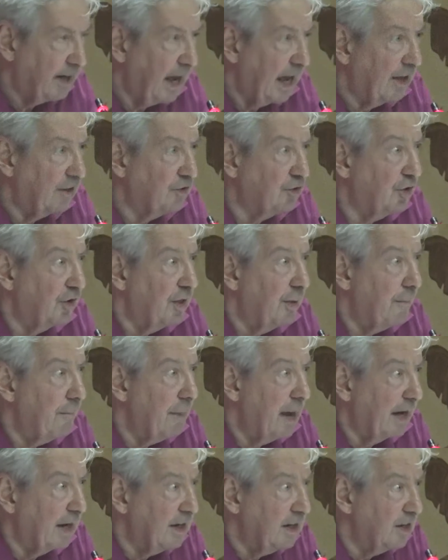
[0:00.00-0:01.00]
as to the
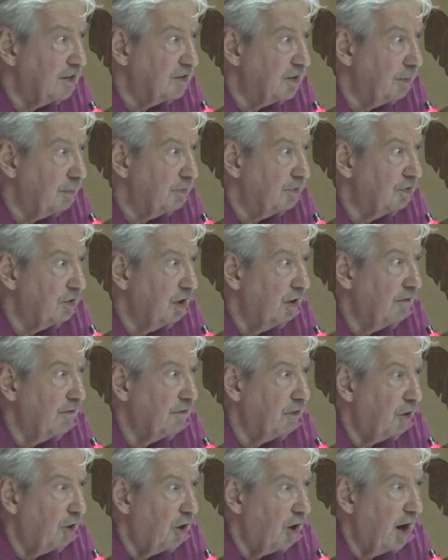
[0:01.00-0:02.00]
mechanisms
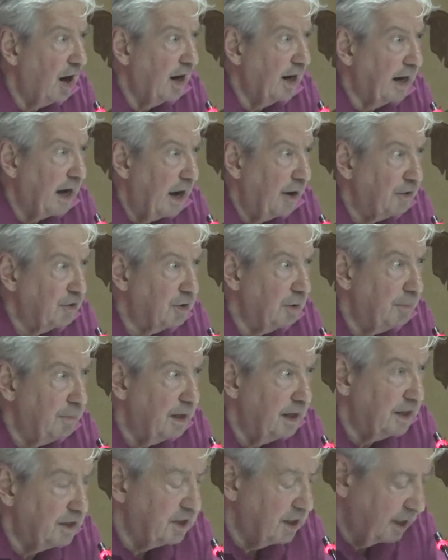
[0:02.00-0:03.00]
for
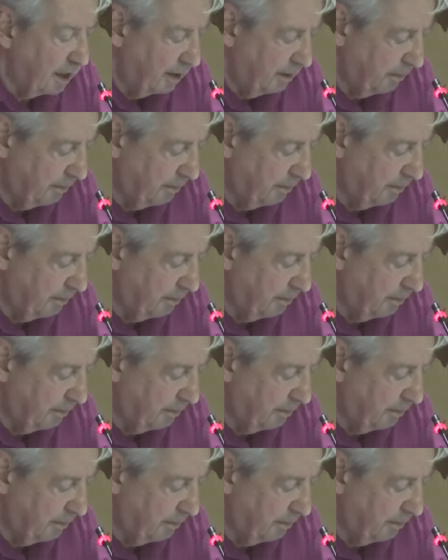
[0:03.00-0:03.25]
accountability.